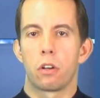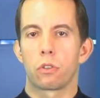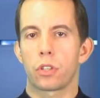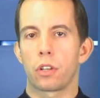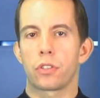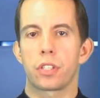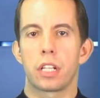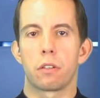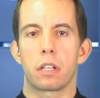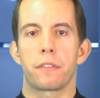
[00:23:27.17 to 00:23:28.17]
Also,
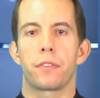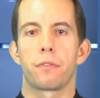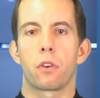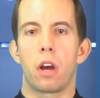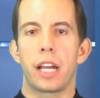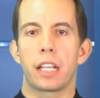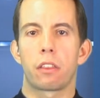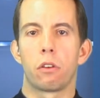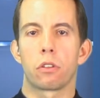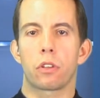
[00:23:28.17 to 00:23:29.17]
still, if you've got any
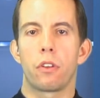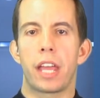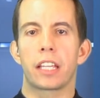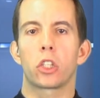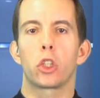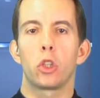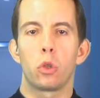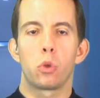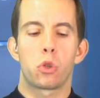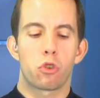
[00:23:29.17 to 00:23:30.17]
thoughts on that
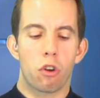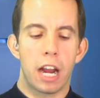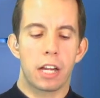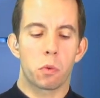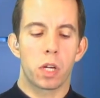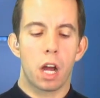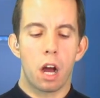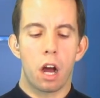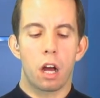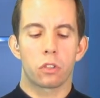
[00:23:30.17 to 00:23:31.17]
huge trade, we
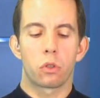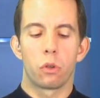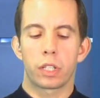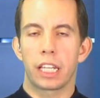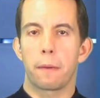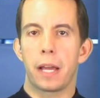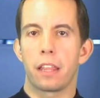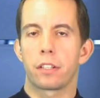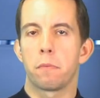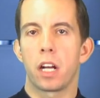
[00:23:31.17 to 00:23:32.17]
are talking about
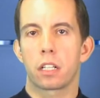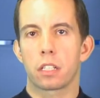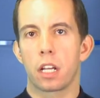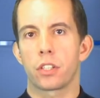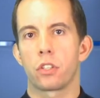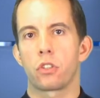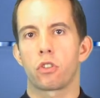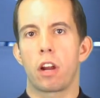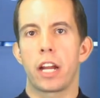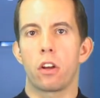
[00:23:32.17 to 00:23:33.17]
the DeMarcus Cousins
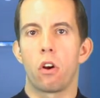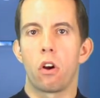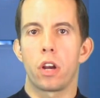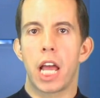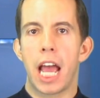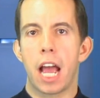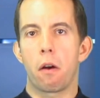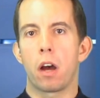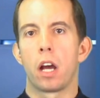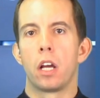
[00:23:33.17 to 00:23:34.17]
trade on
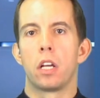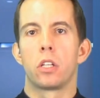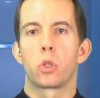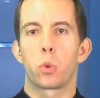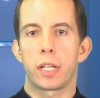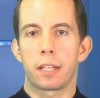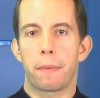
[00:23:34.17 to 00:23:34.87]
our Twitter